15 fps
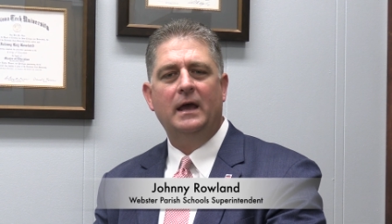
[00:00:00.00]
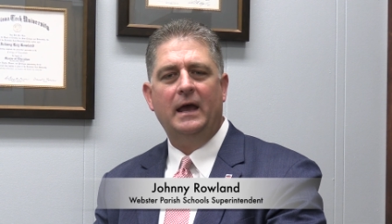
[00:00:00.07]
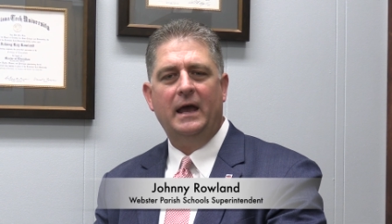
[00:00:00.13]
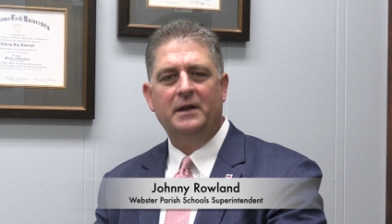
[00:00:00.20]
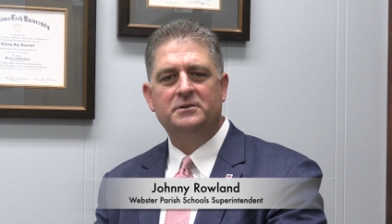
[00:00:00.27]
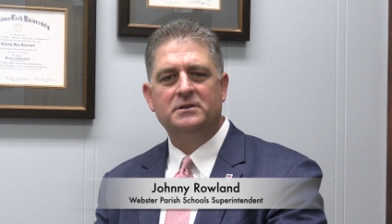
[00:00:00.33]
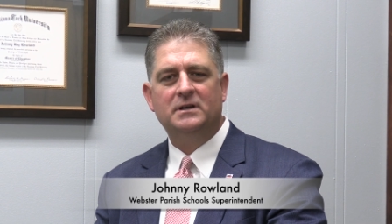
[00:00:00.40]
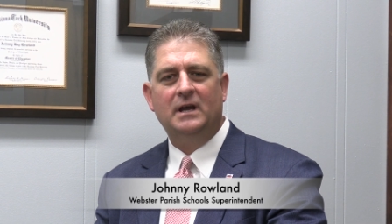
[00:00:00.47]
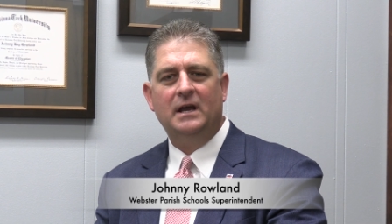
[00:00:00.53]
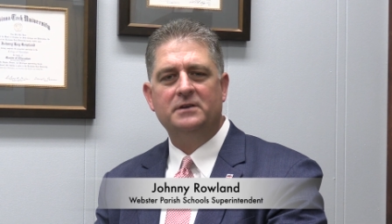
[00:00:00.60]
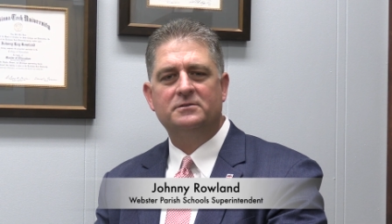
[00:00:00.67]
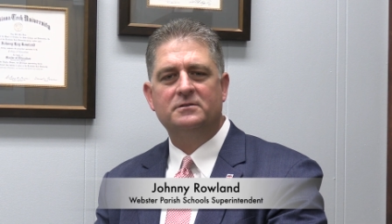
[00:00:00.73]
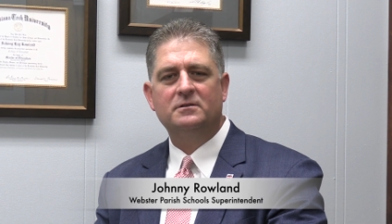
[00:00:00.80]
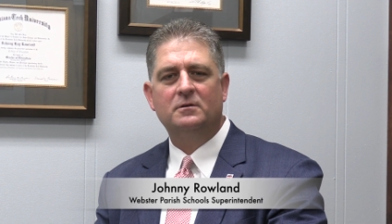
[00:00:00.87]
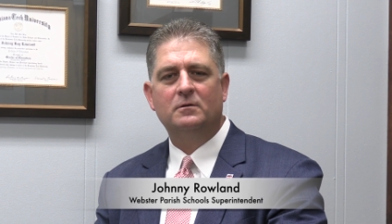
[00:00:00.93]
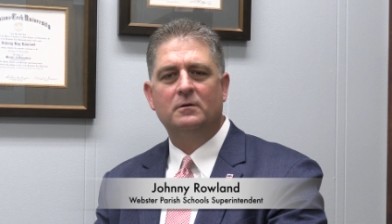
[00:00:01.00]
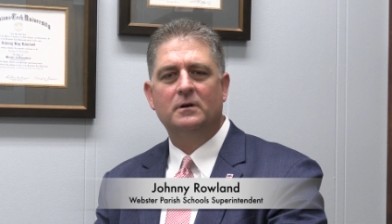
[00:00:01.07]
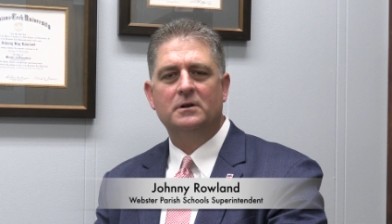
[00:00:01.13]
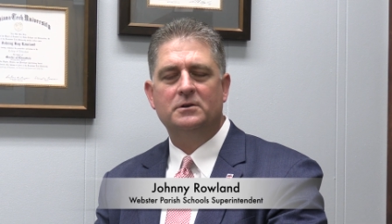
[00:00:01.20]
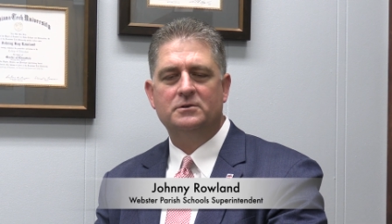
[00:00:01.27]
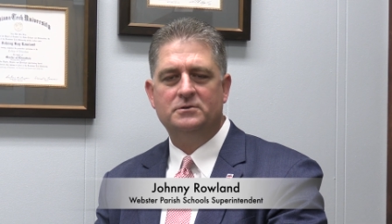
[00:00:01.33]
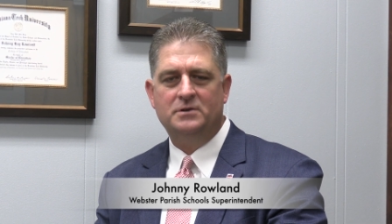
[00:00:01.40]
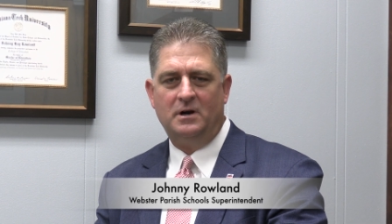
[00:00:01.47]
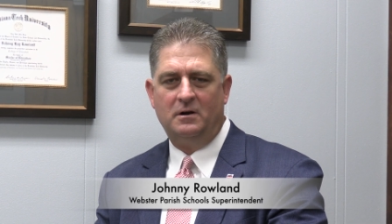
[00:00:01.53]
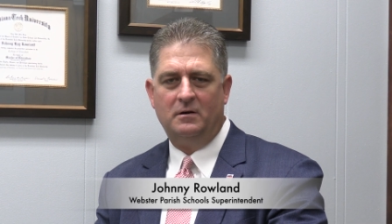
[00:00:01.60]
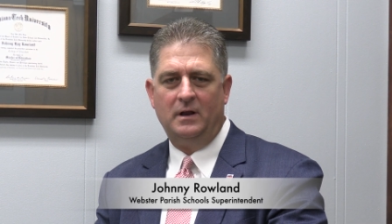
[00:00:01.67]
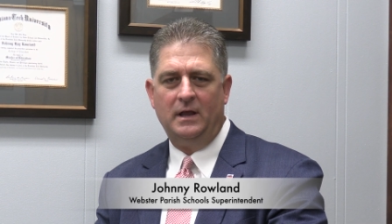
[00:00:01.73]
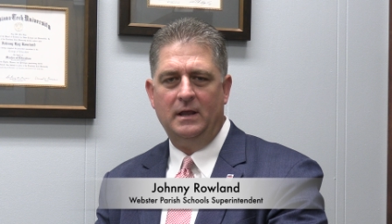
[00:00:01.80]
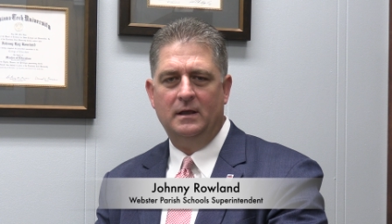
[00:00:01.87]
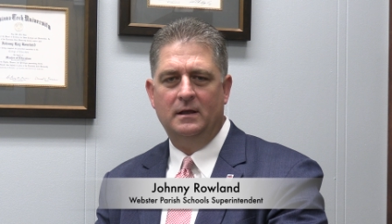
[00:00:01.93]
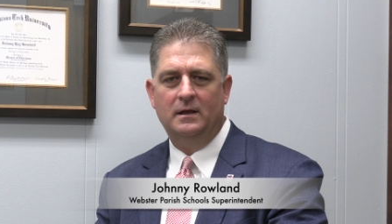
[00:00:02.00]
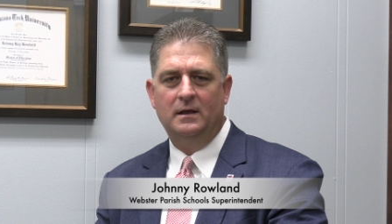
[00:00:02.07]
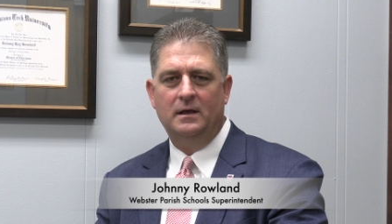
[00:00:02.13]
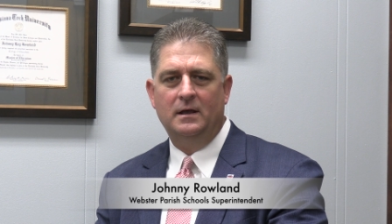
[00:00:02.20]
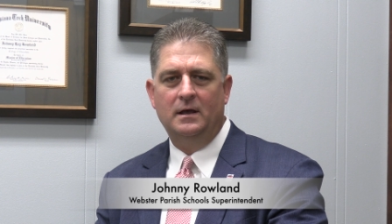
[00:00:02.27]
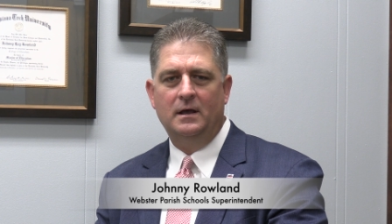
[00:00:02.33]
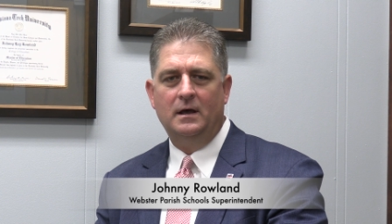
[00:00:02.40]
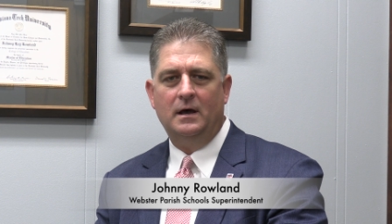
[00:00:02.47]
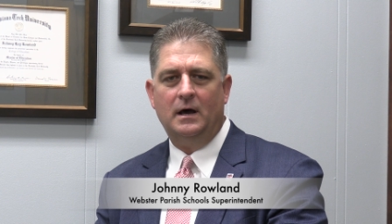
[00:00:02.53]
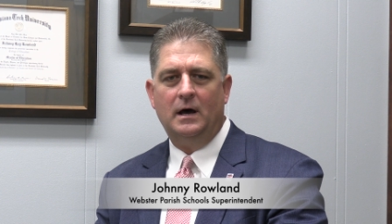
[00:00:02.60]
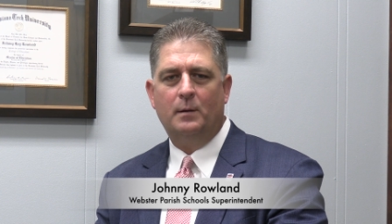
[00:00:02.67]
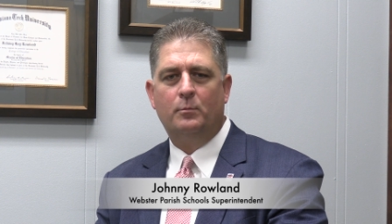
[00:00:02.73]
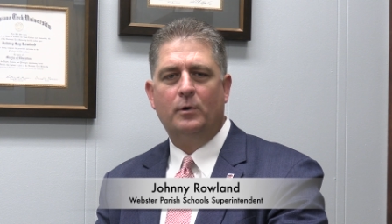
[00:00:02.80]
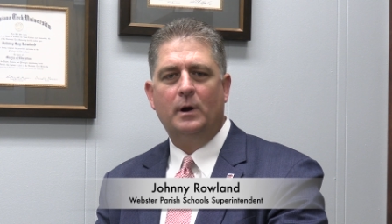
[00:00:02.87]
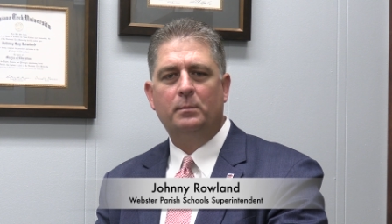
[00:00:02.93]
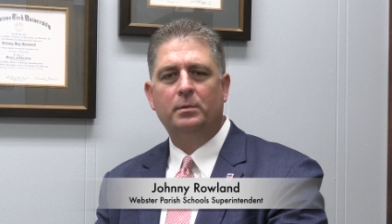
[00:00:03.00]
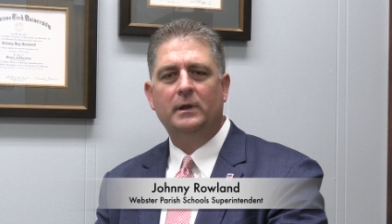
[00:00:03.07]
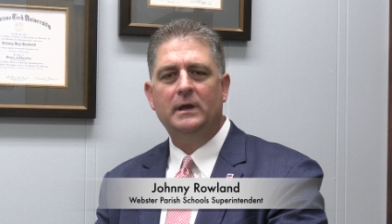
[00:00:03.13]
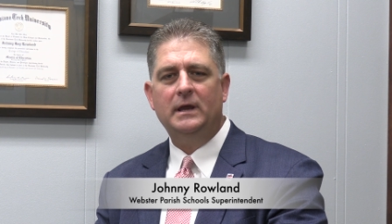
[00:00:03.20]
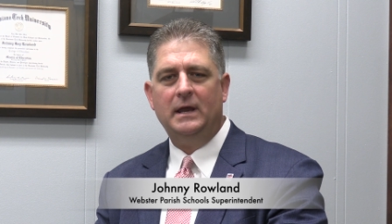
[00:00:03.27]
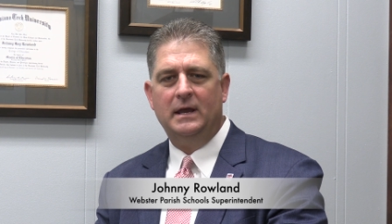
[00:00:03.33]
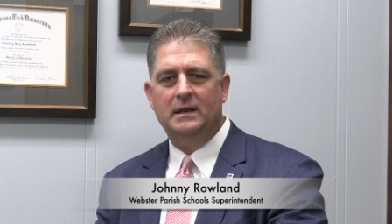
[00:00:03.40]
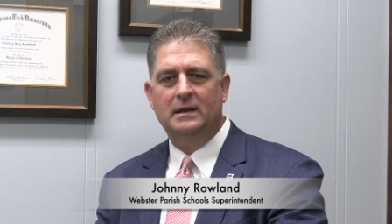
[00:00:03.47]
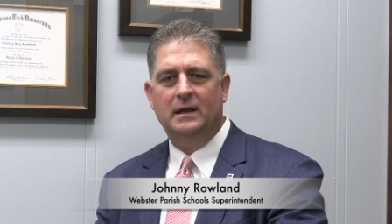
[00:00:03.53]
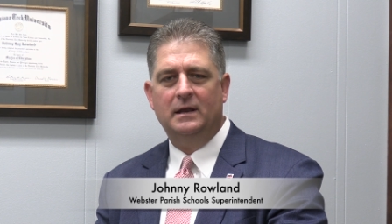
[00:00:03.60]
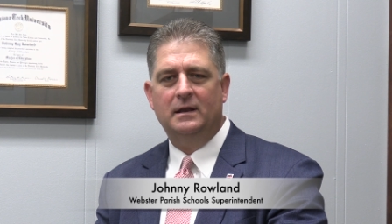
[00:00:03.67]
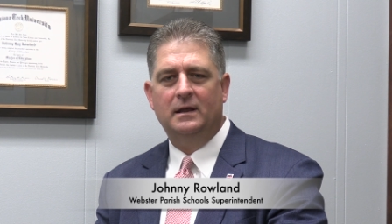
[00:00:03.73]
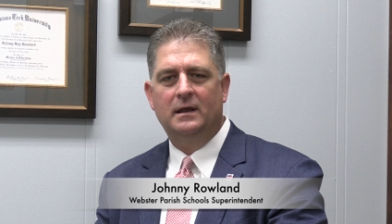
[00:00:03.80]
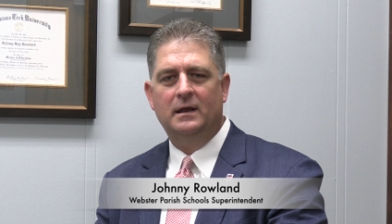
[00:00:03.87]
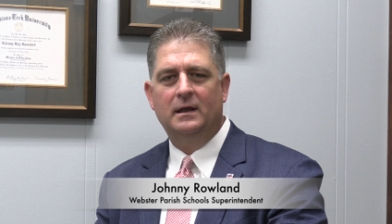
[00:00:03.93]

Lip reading: educational journey, abruptly ended,